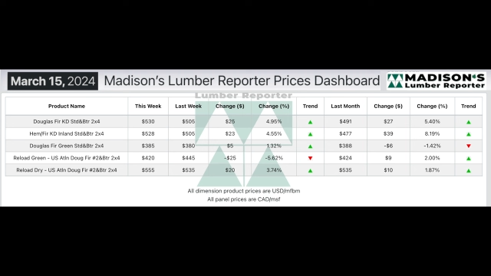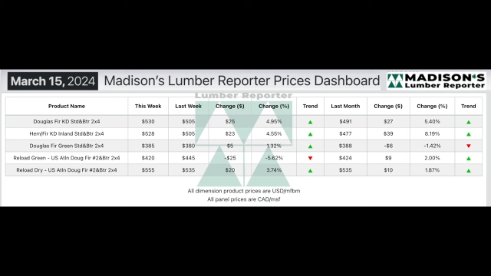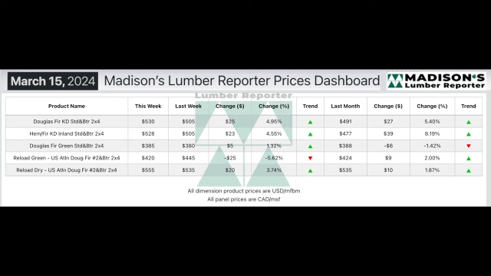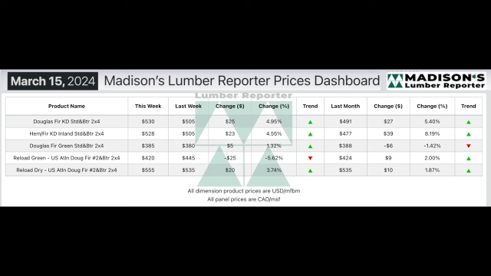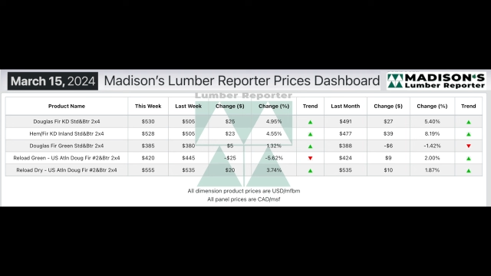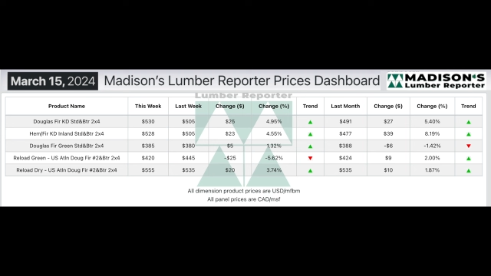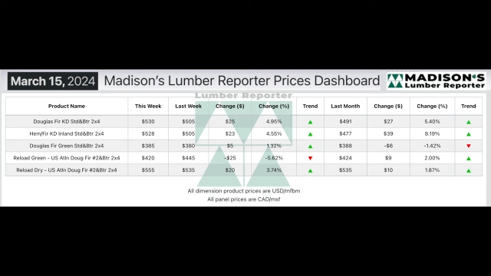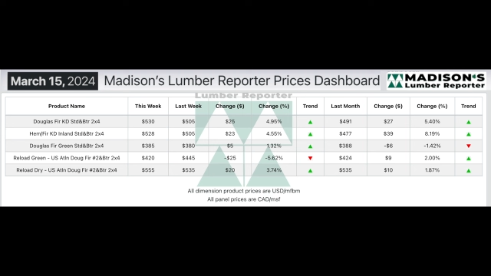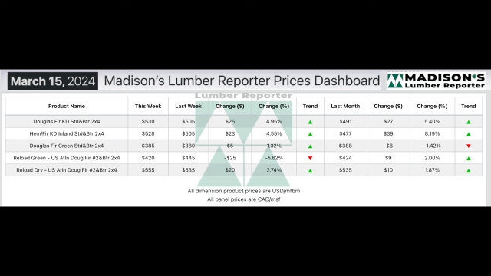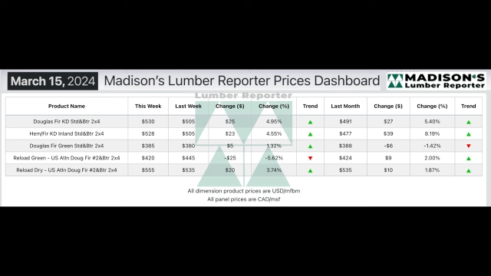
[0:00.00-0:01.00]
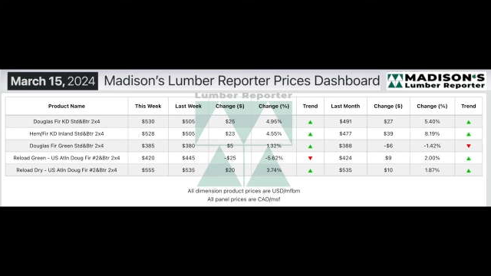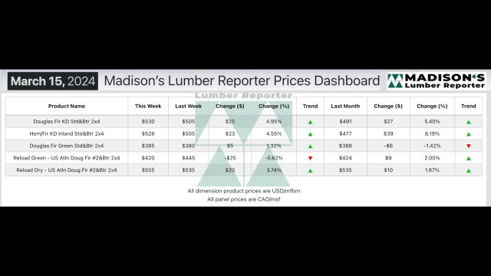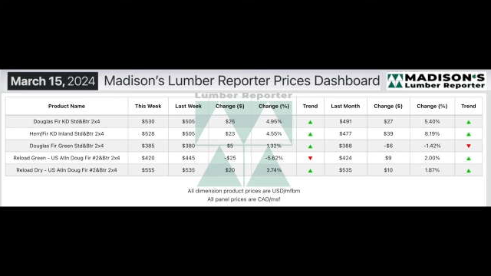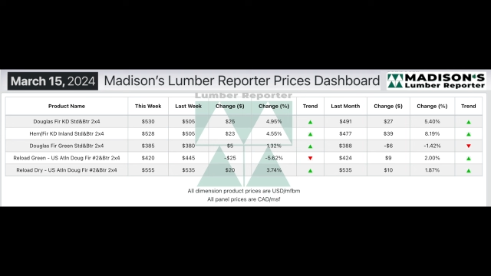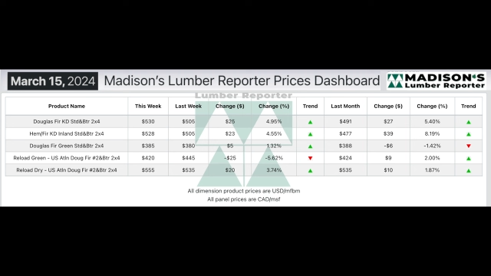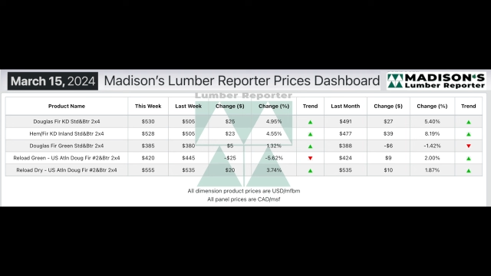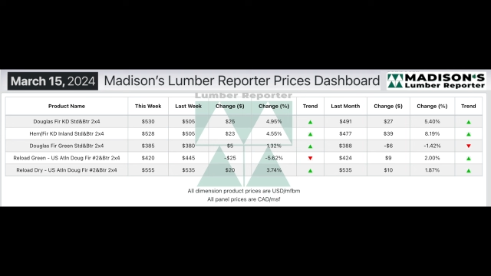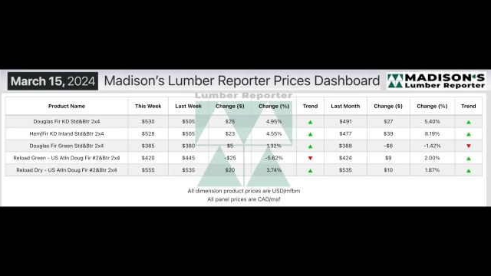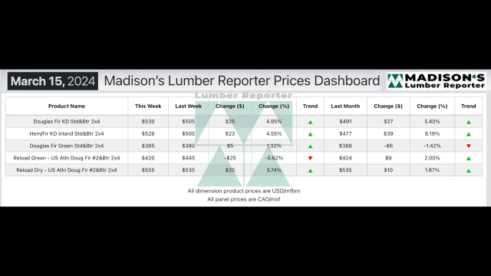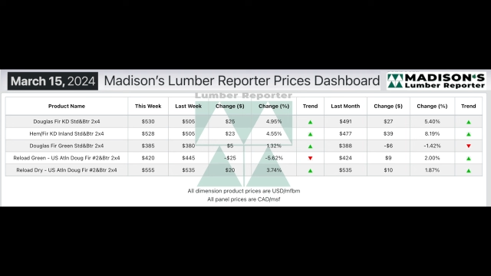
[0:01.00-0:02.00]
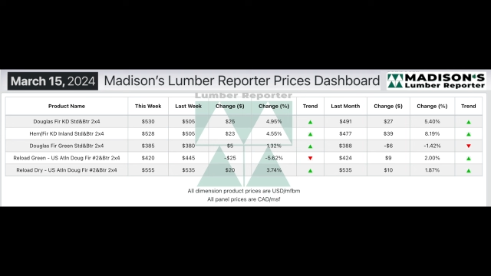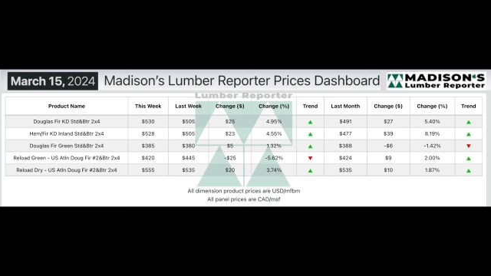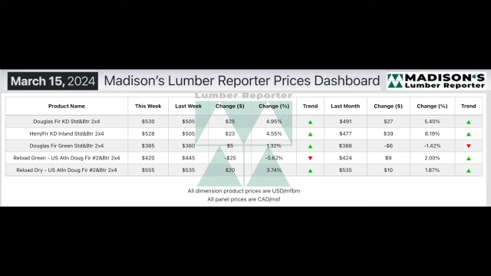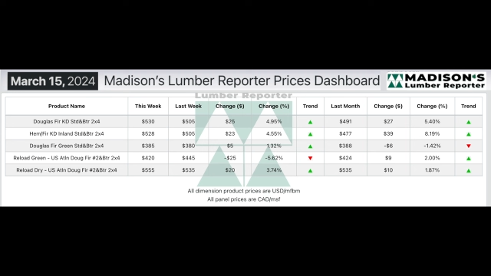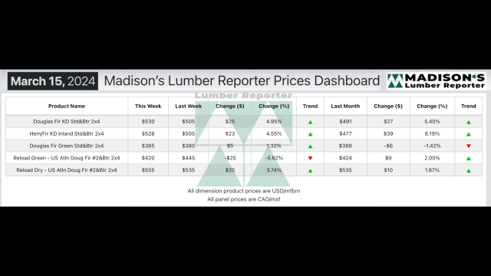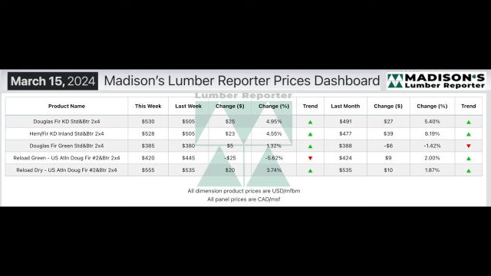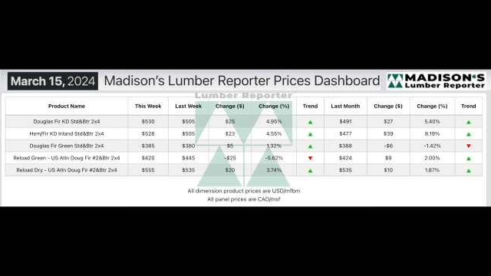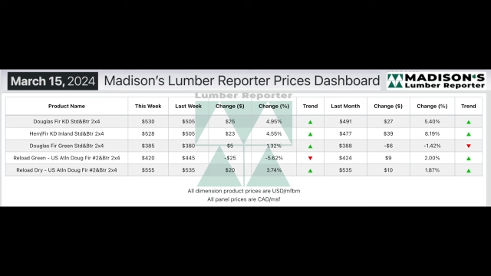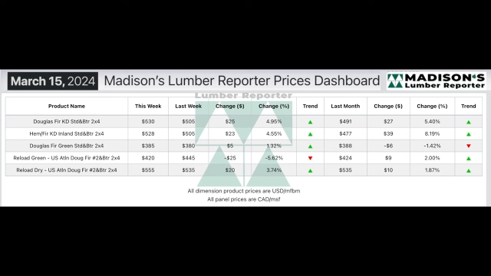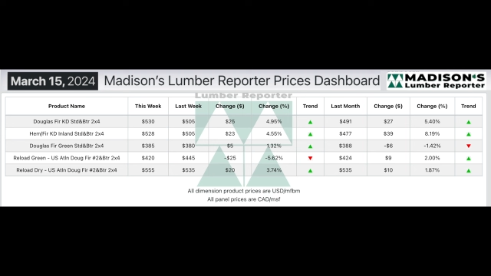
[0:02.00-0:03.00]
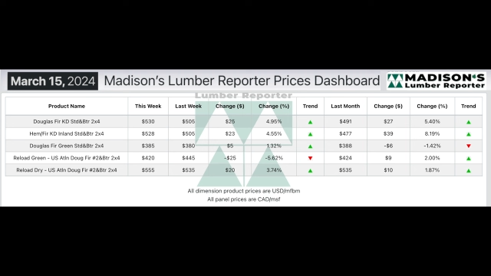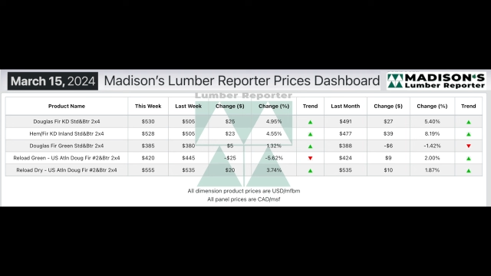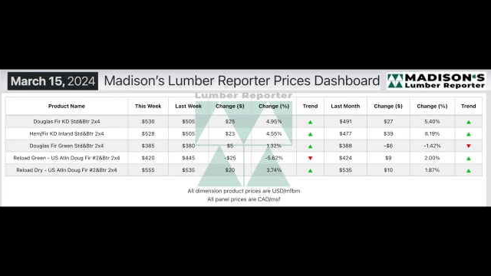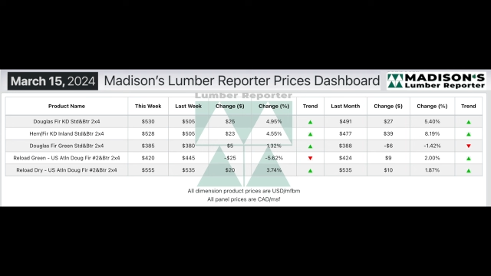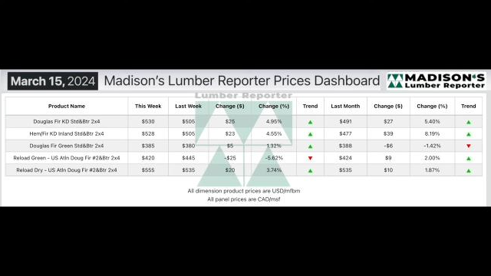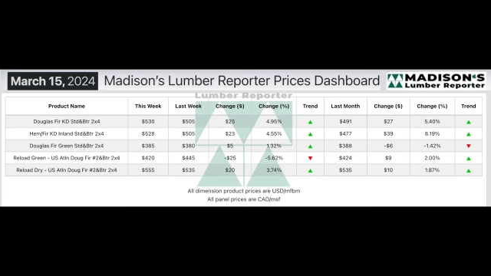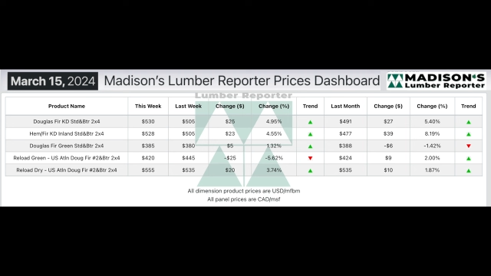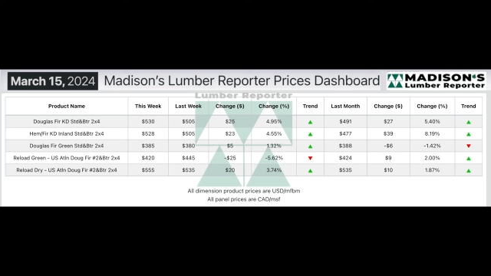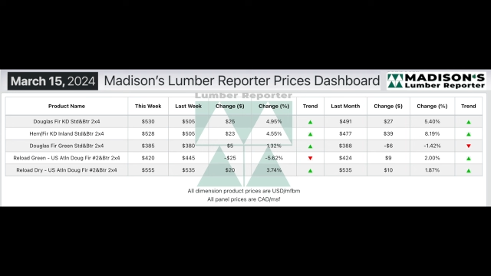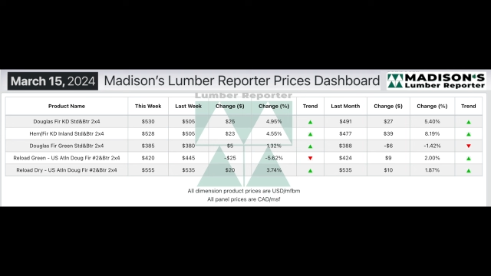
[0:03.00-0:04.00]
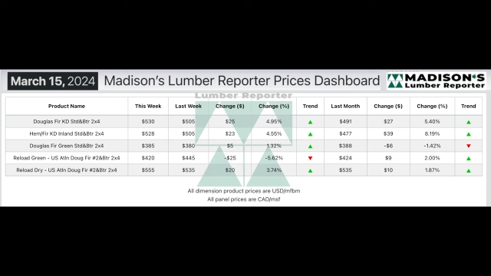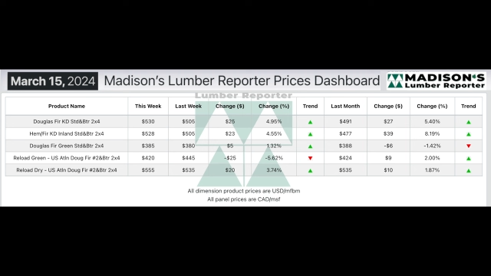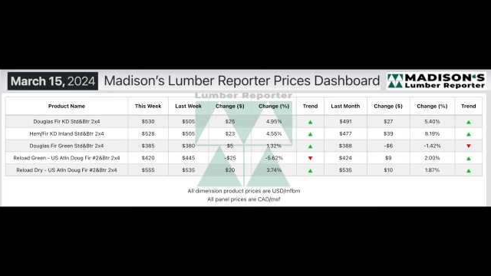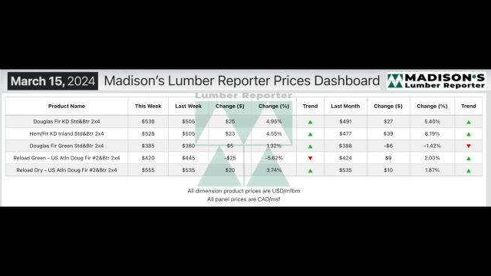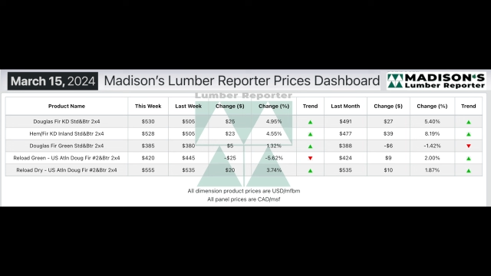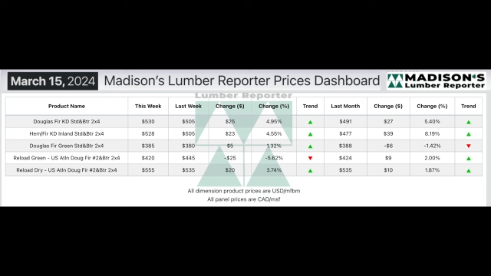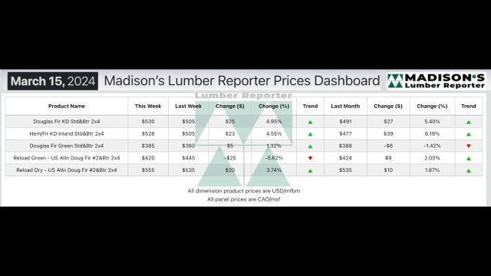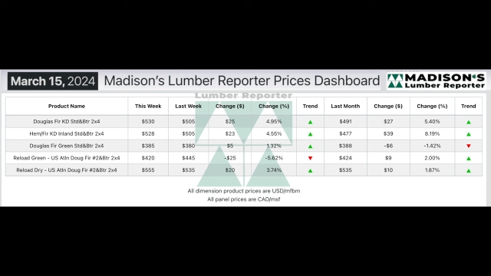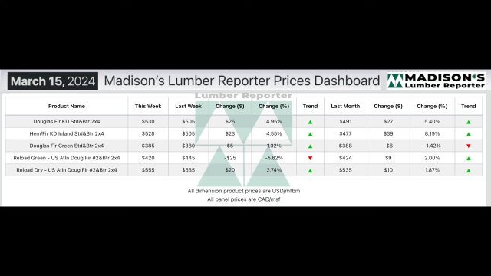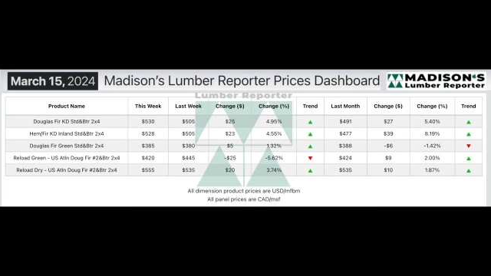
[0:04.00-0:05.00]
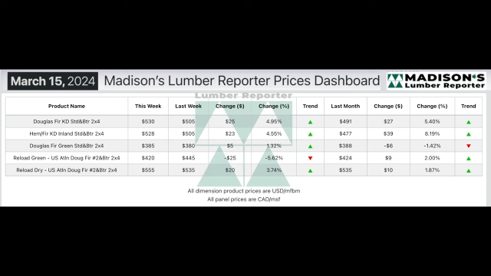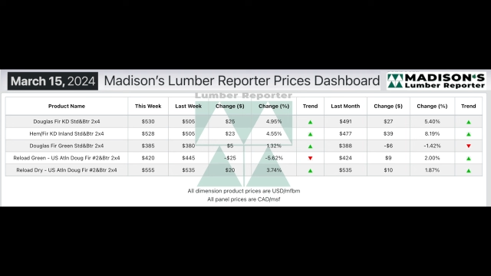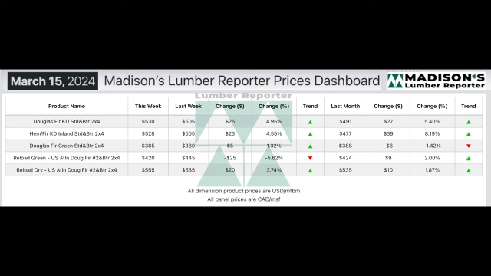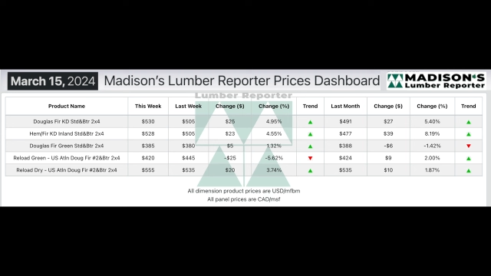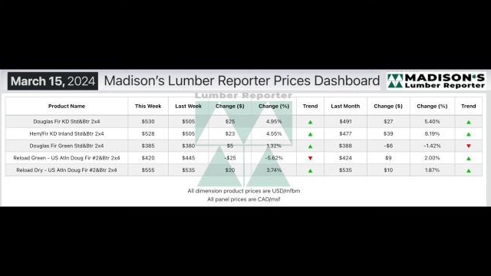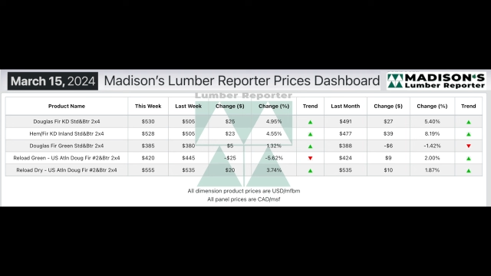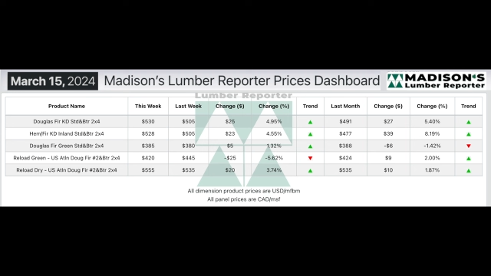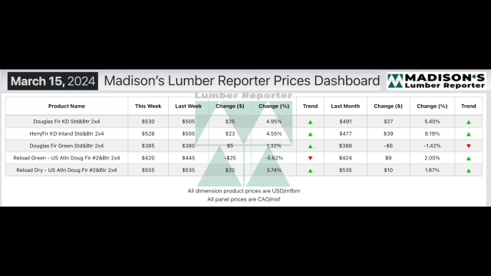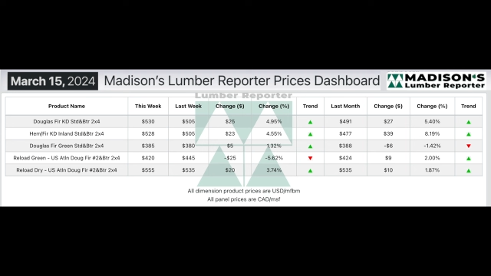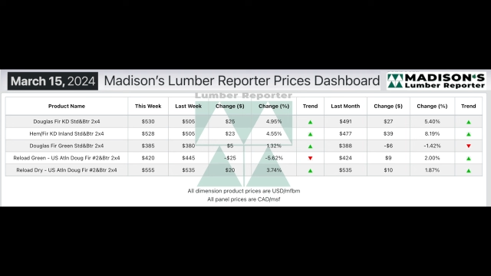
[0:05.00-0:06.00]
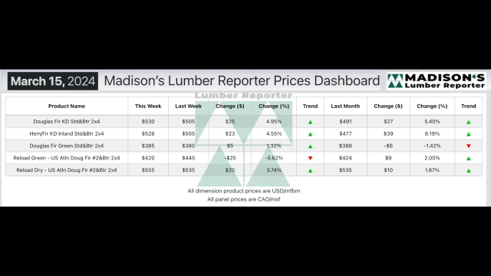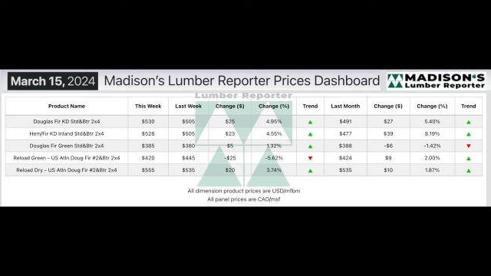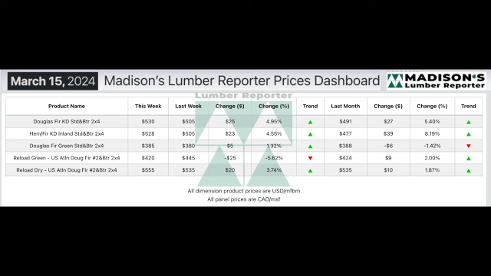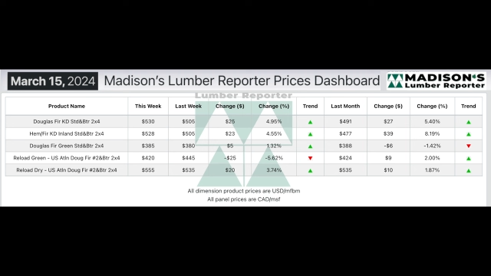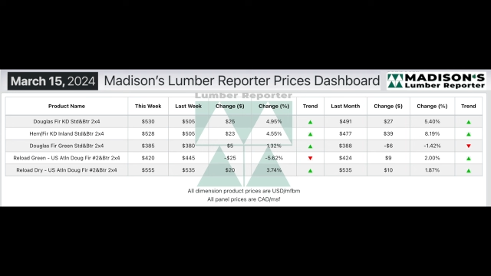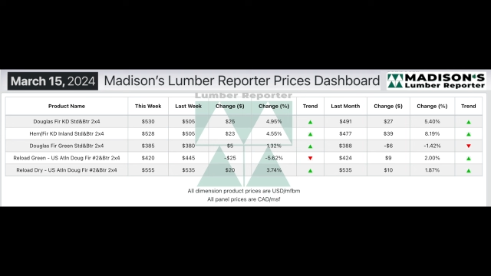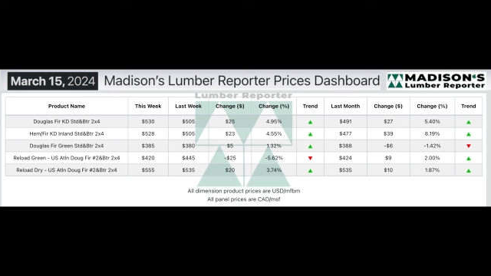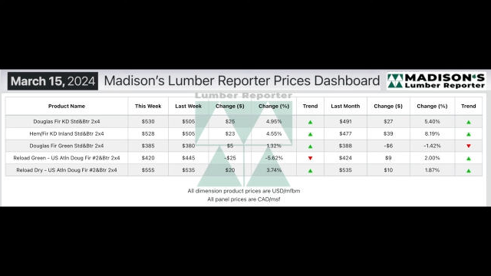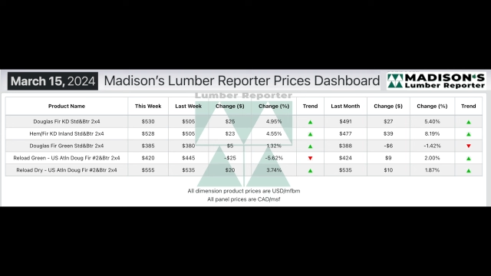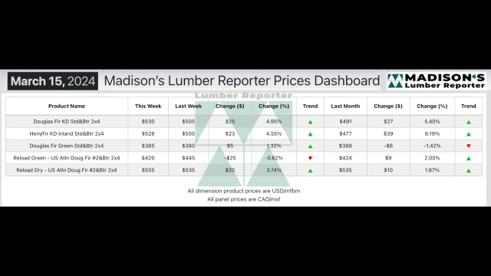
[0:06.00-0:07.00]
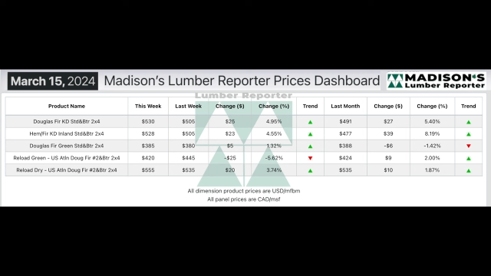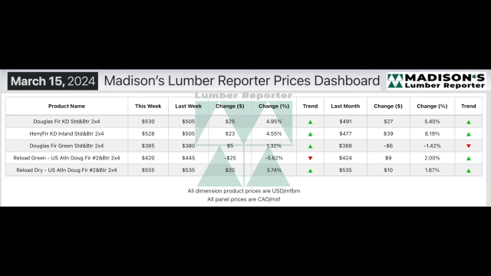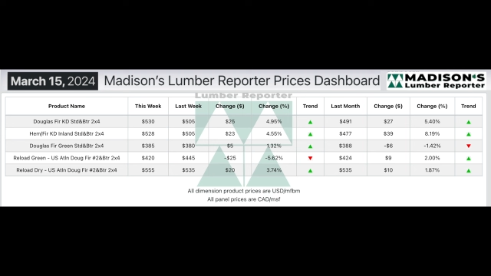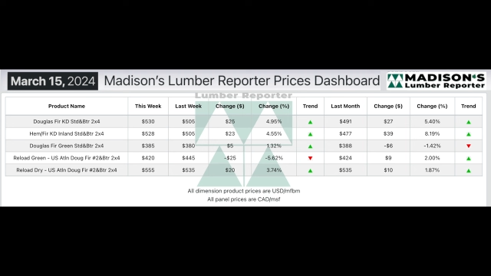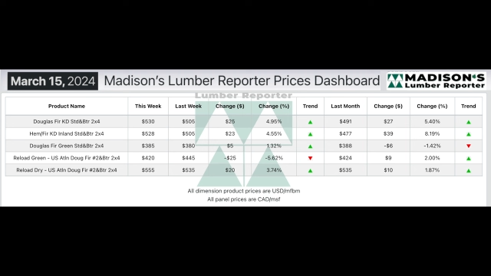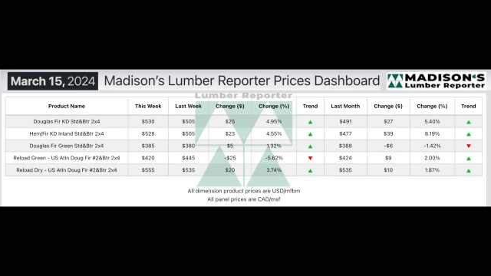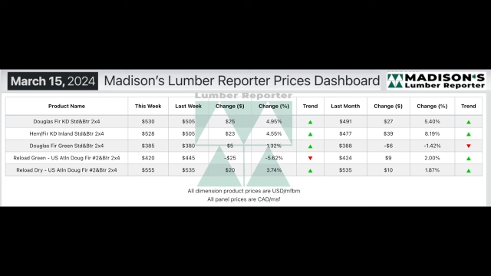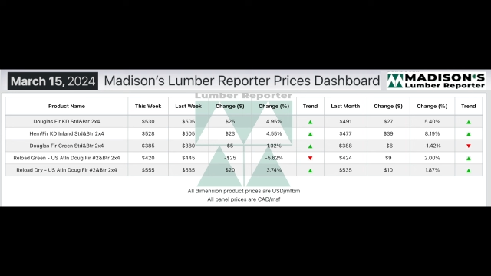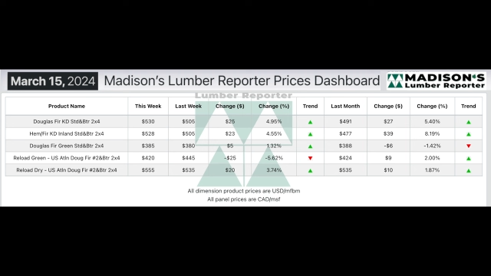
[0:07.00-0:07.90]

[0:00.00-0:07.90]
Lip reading: [unreadable: no face in view]